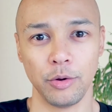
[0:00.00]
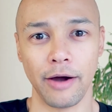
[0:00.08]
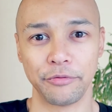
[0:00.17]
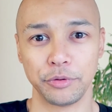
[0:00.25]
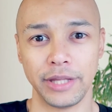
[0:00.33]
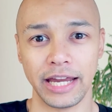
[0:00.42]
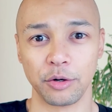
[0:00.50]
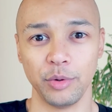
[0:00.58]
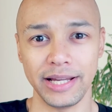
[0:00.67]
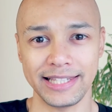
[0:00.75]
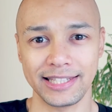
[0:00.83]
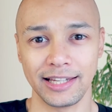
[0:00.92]
You have to take
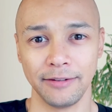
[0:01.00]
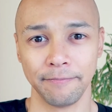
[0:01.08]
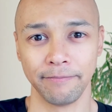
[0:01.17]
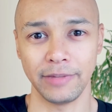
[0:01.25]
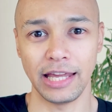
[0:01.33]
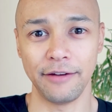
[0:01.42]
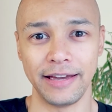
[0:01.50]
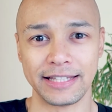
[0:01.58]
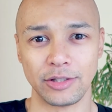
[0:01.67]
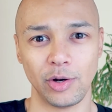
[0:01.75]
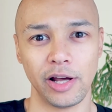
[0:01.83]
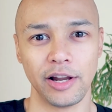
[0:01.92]
risks.
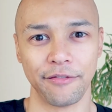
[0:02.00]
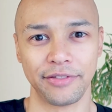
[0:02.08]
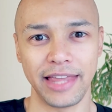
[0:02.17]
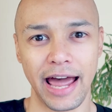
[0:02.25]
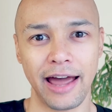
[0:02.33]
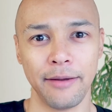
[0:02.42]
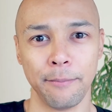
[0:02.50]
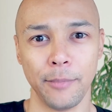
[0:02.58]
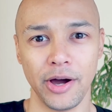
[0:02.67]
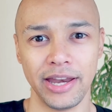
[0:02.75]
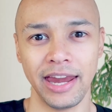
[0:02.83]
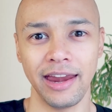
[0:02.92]
Invest a lot of time,
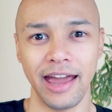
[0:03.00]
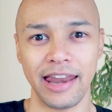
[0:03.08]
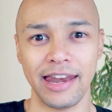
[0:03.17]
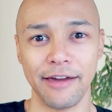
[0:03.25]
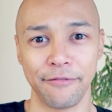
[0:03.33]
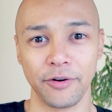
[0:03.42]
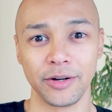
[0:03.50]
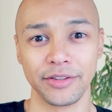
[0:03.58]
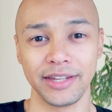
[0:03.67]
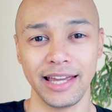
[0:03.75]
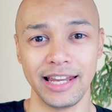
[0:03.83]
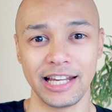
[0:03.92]
money, and
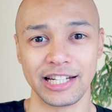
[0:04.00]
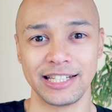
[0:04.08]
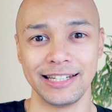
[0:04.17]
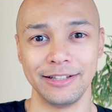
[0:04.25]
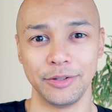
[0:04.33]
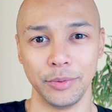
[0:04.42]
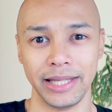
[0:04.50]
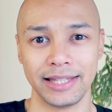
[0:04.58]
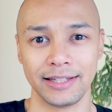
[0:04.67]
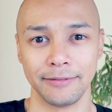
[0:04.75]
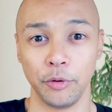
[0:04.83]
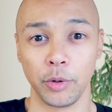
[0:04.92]
effort, energy into it.
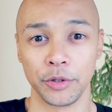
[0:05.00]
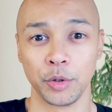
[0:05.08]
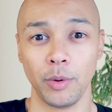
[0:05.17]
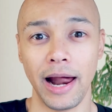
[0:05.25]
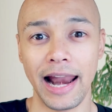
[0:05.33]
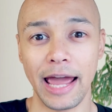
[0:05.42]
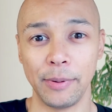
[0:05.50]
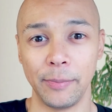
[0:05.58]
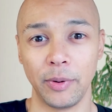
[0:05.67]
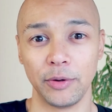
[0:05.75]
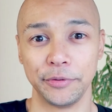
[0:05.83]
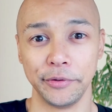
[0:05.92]
If you want to rally
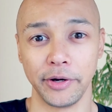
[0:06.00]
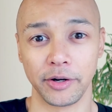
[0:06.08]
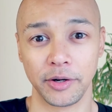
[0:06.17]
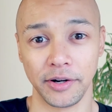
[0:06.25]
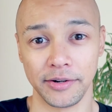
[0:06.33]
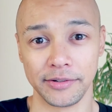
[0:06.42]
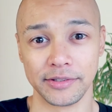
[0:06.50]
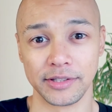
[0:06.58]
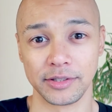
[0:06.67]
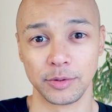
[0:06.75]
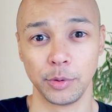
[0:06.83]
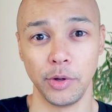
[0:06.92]
people to your
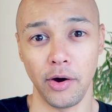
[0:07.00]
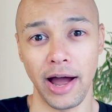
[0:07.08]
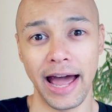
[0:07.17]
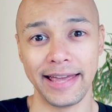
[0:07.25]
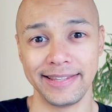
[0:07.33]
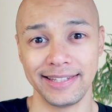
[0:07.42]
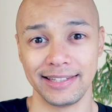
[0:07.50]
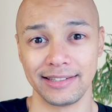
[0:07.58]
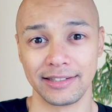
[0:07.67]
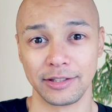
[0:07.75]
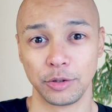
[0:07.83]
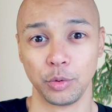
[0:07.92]
cause, to your
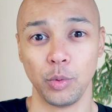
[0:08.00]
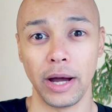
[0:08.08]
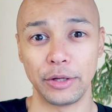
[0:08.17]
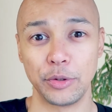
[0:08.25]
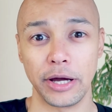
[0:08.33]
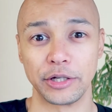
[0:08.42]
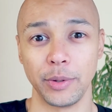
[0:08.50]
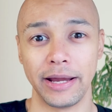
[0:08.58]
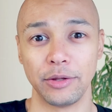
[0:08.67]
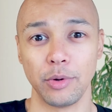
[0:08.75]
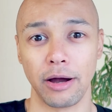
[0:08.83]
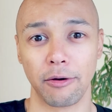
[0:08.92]
ideas, to what you are
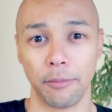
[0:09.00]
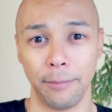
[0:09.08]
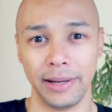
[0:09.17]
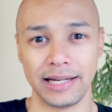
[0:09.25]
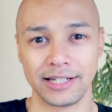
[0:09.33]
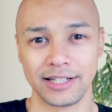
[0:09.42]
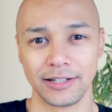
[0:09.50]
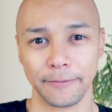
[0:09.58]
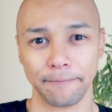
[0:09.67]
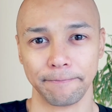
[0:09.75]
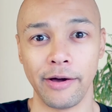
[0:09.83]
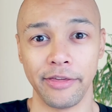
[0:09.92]
trying to accomplish,
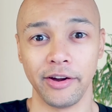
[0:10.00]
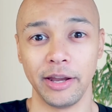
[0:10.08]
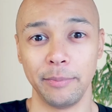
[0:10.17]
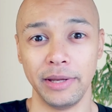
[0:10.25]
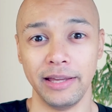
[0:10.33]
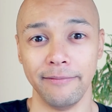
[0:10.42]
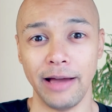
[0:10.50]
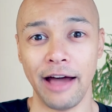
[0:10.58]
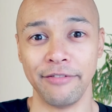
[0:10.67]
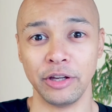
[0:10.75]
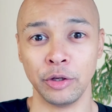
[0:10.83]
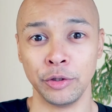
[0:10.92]
whether it be
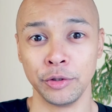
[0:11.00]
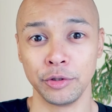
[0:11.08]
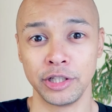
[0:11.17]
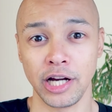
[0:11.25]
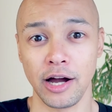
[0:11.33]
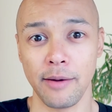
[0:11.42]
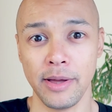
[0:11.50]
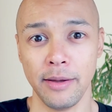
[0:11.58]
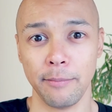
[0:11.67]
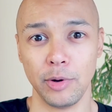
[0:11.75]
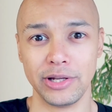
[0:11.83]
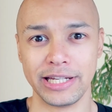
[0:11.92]
having a new job,
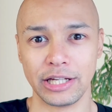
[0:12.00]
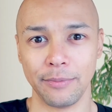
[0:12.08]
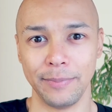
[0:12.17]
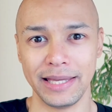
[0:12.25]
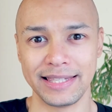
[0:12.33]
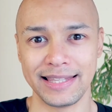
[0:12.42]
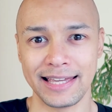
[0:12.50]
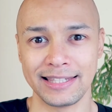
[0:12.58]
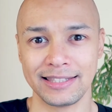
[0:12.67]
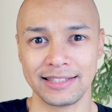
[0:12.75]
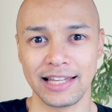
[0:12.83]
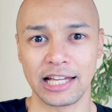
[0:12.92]
building a
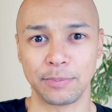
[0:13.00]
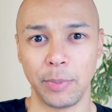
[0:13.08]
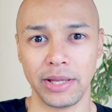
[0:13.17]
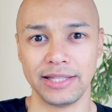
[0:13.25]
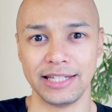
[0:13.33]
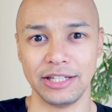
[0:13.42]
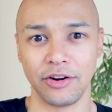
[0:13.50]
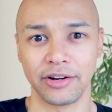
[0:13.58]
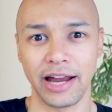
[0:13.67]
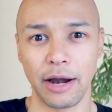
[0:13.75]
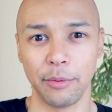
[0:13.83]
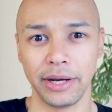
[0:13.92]
business, expanding your
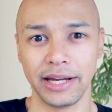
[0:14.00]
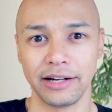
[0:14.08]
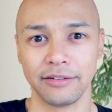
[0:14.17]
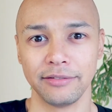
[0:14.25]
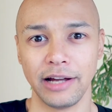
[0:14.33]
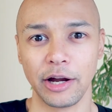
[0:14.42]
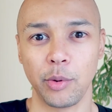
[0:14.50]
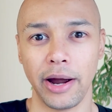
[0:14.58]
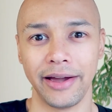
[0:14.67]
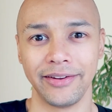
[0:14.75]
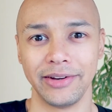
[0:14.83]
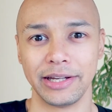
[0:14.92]
career,
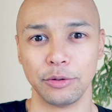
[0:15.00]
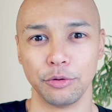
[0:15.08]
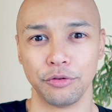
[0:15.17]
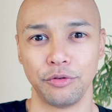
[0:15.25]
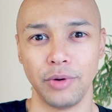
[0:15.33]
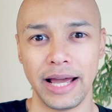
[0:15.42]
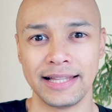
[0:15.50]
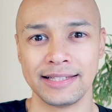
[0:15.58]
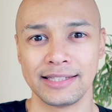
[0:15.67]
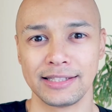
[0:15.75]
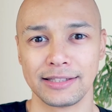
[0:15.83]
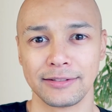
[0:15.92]
acquiring new
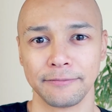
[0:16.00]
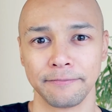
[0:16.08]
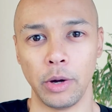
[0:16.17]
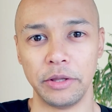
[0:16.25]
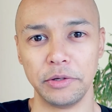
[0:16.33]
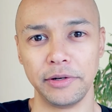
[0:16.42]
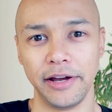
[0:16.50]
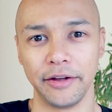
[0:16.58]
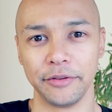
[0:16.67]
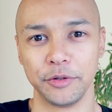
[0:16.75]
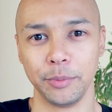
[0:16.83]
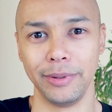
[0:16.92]
friends, when you
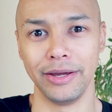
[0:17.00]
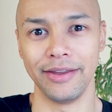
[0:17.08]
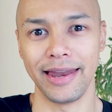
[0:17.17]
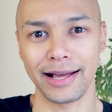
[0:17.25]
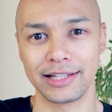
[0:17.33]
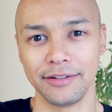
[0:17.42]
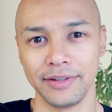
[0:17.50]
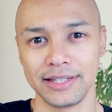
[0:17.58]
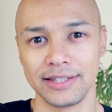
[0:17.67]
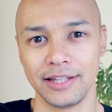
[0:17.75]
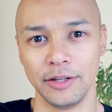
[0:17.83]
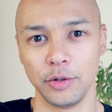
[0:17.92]
learn to be an
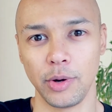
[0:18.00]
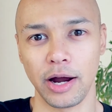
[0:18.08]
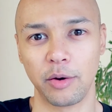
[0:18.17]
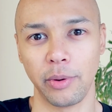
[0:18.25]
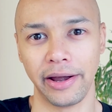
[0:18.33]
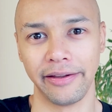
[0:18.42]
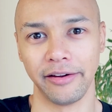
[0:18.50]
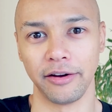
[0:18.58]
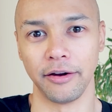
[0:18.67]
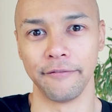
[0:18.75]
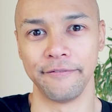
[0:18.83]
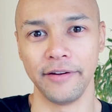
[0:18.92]
activist, you
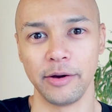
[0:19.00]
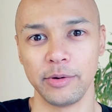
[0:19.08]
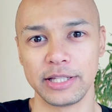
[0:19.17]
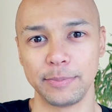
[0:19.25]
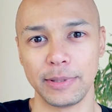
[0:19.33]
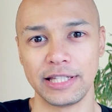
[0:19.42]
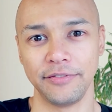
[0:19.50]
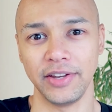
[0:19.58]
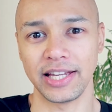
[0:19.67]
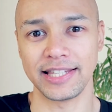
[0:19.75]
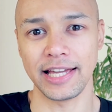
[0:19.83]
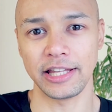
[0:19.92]
acquire a very
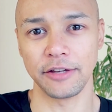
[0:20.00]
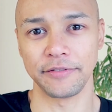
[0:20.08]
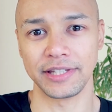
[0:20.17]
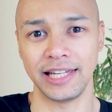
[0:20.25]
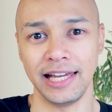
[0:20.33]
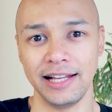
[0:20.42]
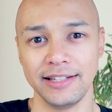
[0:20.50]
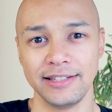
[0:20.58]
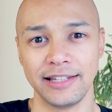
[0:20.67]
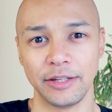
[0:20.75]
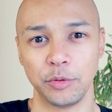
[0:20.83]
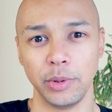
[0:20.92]
specific set of
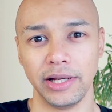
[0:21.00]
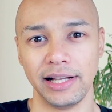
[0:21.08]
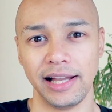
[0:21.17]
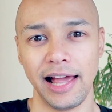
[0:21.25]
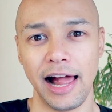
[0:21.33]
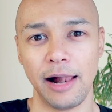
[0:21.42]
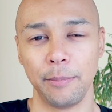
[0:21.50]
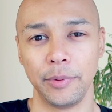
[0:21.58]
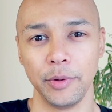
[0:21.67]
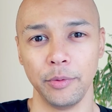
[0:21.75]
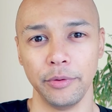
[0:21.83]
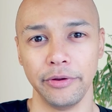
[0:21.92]
skills that will
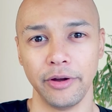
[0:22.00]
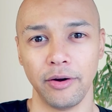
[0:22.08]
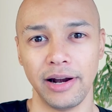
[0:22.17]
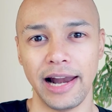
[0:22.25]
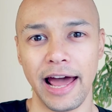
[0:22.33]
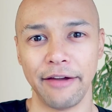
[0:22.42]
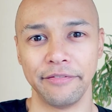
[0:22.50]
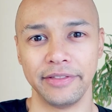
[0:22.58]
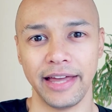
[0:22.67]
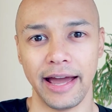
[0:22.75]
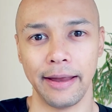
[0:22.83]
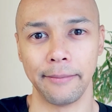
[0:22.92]
help you your
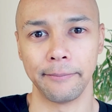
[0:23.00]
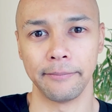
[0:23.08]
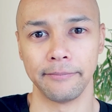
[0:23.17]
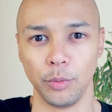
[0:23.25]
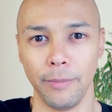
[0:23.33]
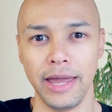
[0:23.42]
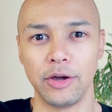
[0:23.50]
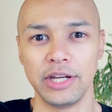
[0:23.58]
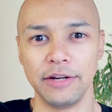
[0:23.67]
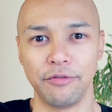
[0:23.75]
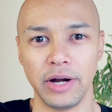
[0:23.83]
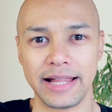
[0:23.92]
lifetime. To make a
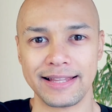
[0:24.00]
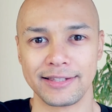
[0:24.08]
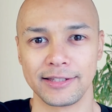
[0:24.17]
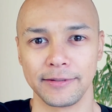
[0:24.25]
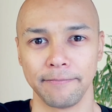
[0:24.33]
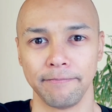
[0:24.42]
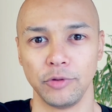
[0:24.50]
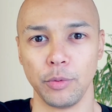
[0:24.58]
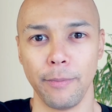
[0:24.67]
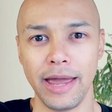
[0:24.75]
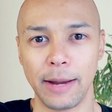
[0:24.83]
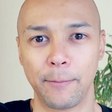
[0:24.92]
difference,
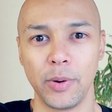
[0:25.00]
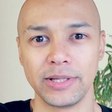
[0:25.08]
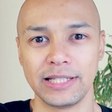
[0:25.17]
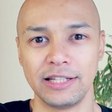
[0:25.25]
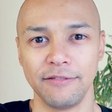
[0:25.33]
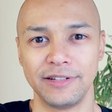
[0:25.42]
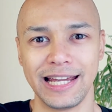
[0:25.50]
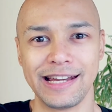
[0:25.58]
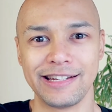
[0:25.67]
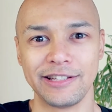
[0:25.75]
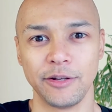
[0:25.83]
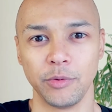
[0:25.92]
to make positive
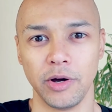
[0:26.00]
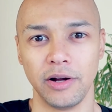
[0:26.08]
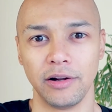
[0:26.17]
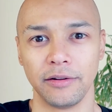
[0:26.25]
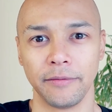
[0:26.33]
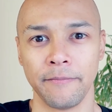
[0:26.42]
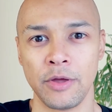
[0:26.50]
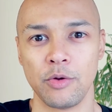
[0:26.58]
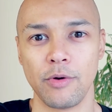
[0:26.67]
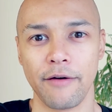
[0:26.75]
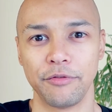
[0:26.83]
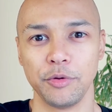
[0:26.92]
change in the world,
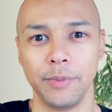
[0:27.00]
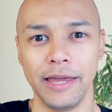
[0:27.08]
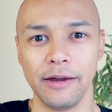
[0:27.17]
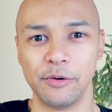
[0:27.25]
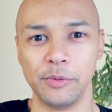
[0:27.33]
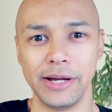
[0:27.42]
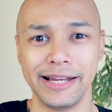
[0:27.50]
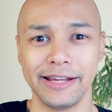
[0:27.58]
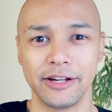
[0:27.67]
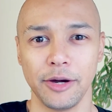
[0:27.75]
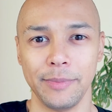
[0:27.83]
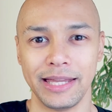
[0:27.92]
you have to be
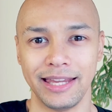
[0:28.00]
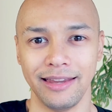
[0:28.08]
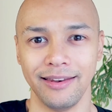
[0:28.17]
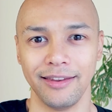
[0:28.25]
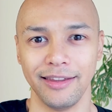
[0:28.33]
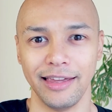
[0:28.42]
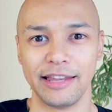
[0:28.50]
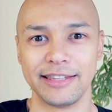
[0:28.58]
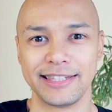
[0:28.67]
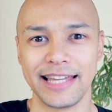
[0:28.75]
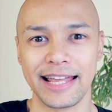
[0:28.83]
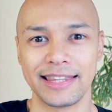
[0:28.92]
really committed.
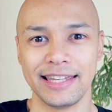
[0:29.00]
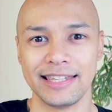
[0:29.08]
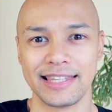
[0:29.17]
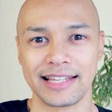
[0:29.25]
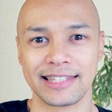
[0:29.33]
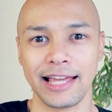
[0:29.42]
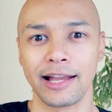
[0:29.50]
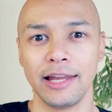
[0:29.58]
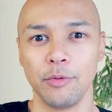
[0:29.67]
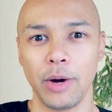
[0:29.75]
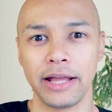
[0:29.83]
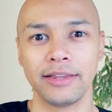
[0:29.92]
And that is
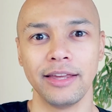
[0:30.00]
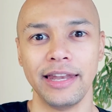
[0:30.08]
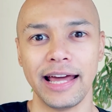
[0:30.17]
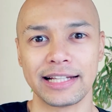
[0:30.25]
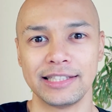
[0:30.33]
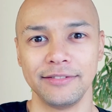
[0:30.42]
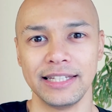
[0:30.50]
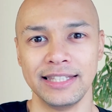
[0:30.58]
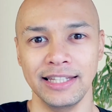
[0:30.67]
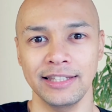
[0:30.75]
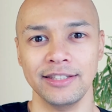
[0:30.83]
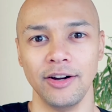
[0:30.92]
exactly what an
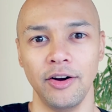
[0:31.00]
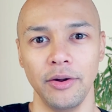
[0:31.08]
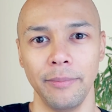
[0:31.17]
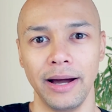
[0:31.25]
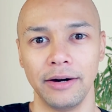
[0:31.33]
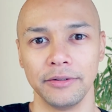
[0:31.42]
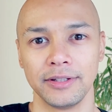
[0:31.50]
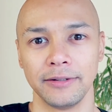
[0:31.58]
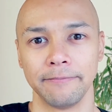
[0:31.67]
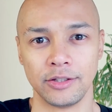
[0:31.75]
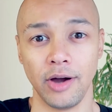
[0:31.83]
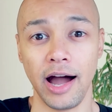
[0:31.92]
activist is all about.
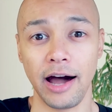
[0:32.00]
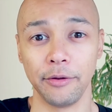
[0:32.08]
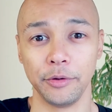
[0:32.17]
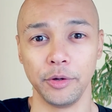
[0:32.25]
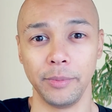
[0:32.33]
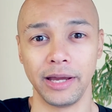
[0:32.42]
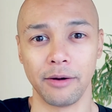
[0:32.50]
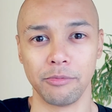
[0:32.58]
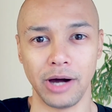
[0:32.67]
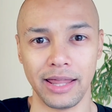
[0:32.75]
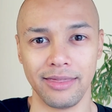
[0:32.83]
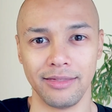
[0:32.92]
So how do you
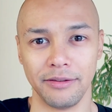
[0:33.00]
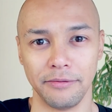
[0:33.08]
become one?